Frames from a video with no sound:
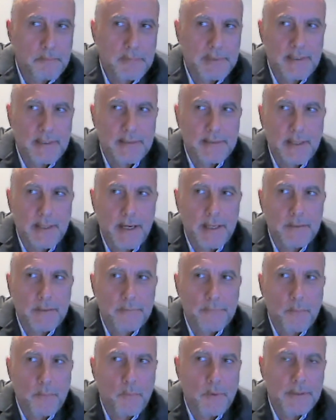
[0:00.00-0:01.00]

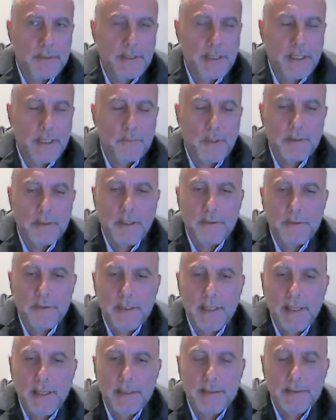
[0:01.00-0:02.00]
decide from one day to another,
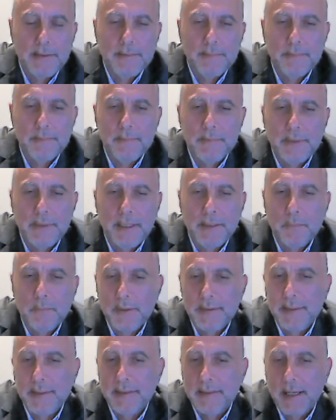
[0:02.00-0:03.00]
like it
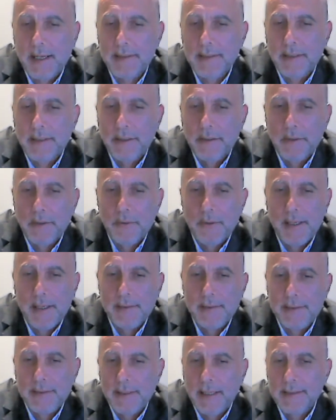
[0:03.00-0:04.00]
was decided in the
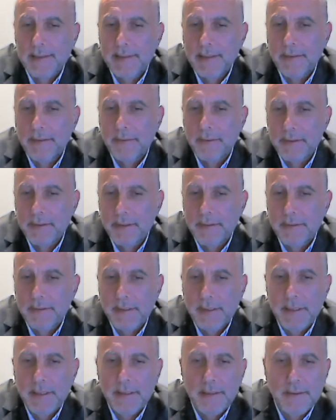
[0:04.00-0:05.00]
US in
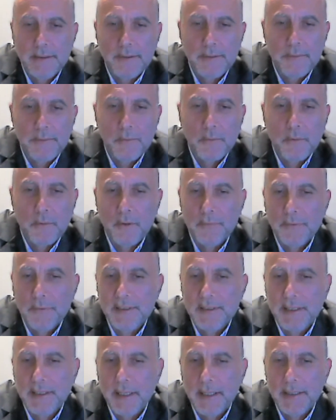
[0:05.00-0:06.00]
1933, to
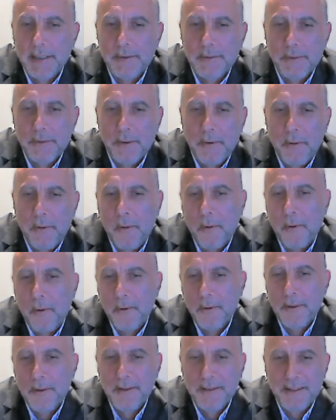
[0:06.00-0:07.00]
confiscate
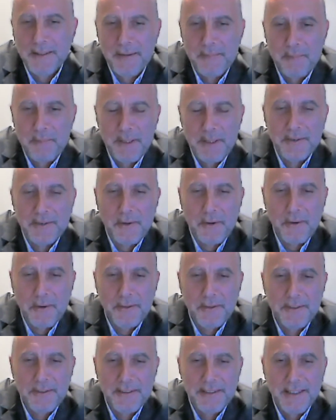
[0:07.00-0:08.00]
all
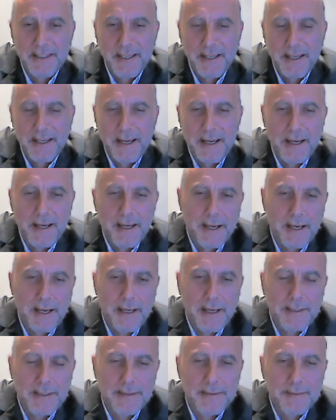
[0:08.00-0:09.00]
Bitcoins
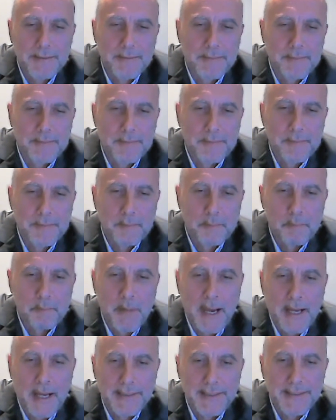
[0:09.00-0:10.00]
and
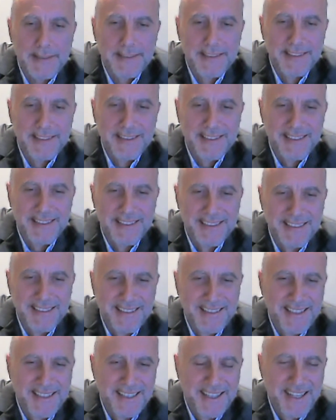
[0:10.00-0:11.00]
ban it?
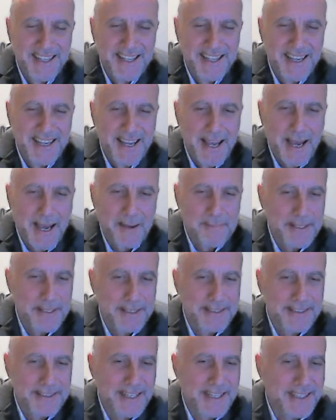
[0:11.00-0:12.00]
I
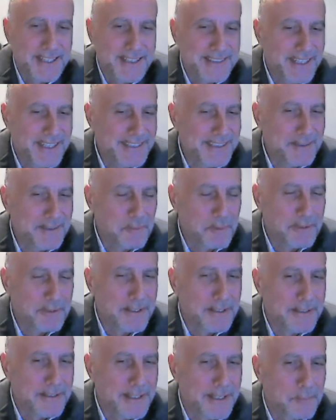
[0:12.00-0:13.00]
mean, they
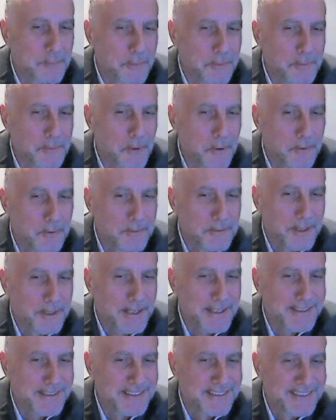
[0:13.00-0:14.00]
did that with gold,
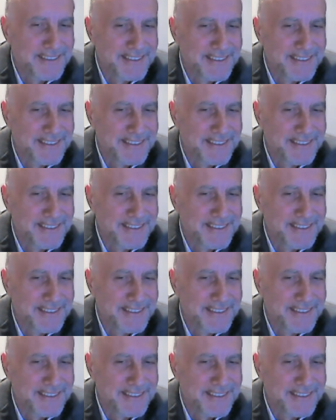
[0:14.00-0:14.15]
right?